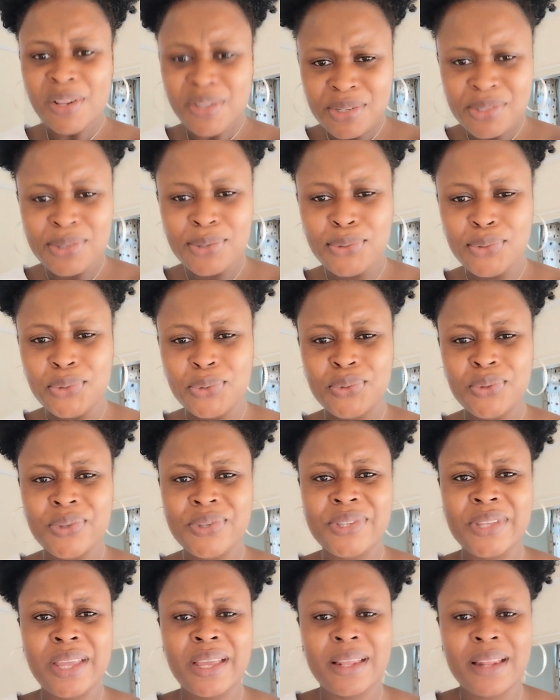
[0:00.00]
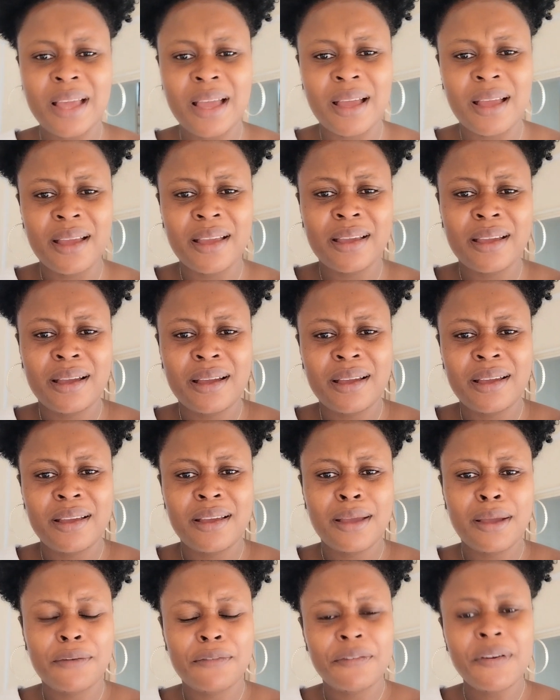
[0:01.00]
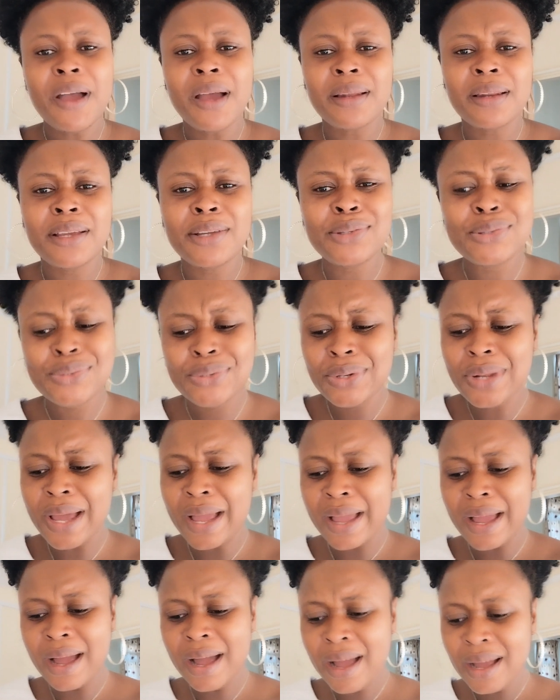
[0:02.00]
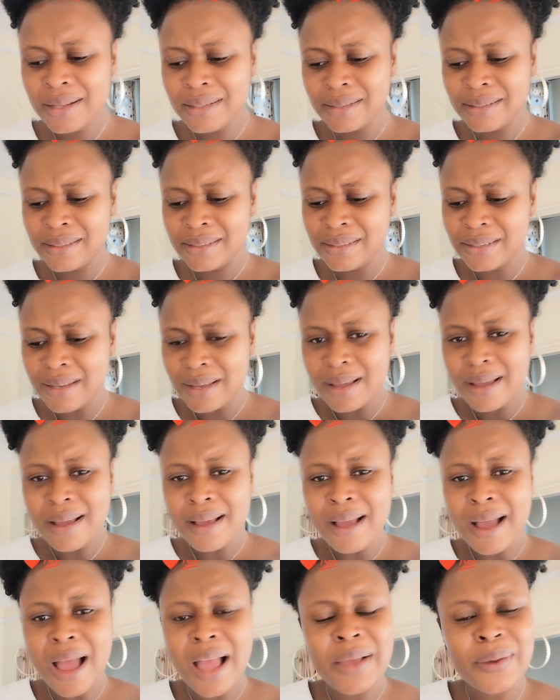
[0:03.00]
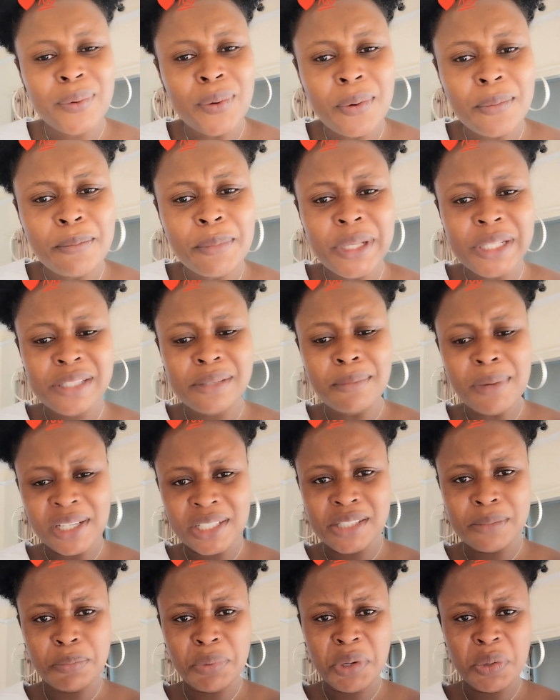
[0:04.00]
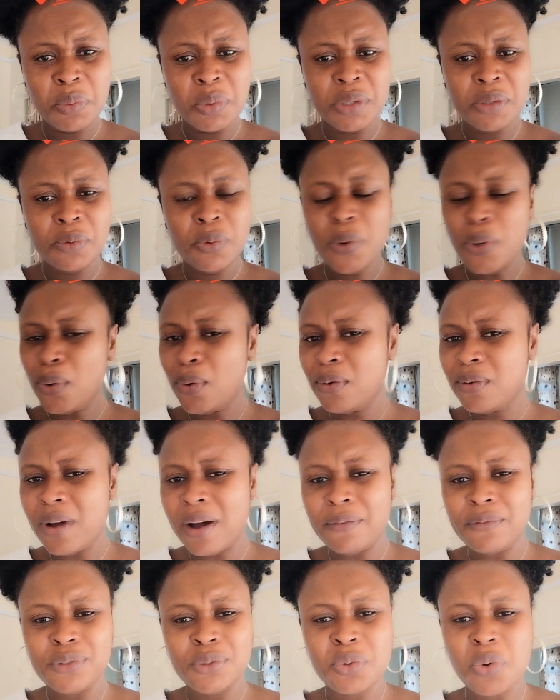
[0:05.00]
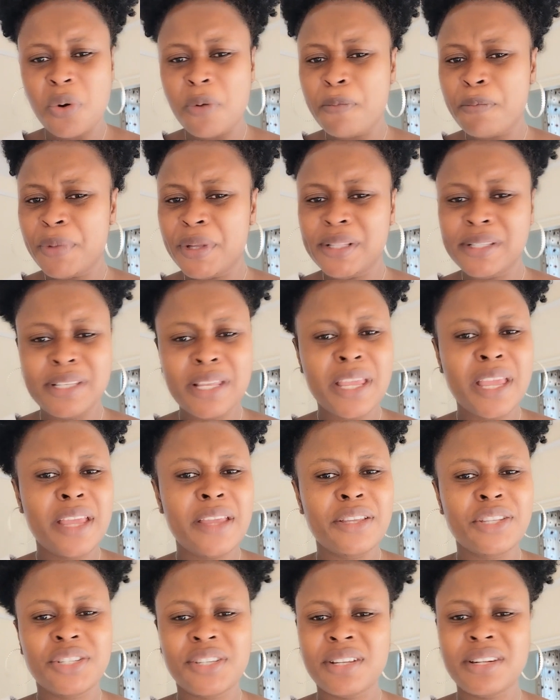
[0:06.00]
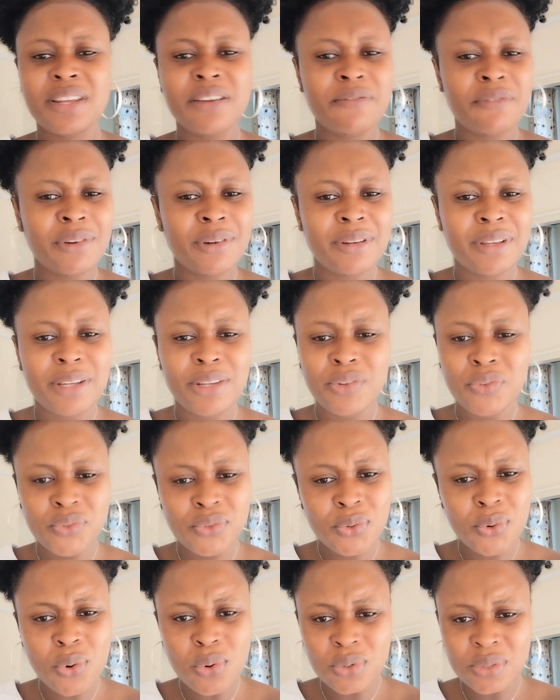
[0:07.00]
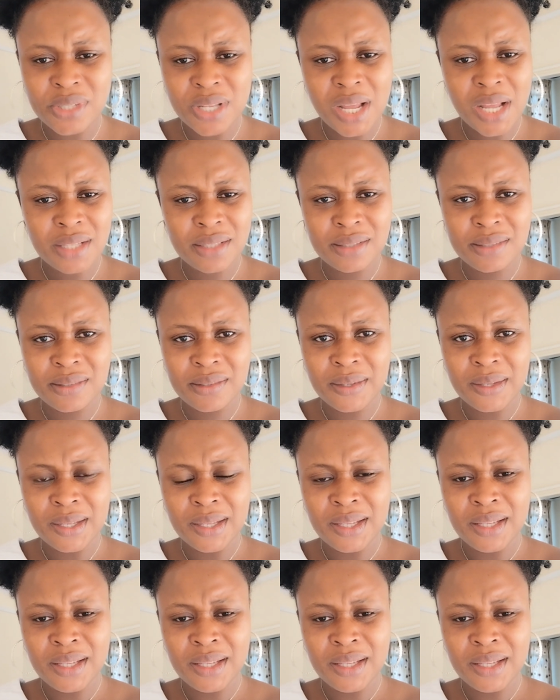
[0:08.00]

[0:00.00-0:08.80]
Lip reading: Jesus also said that, Father, into thy hand I commit my spirit. We all have to commit each and every day into God's hands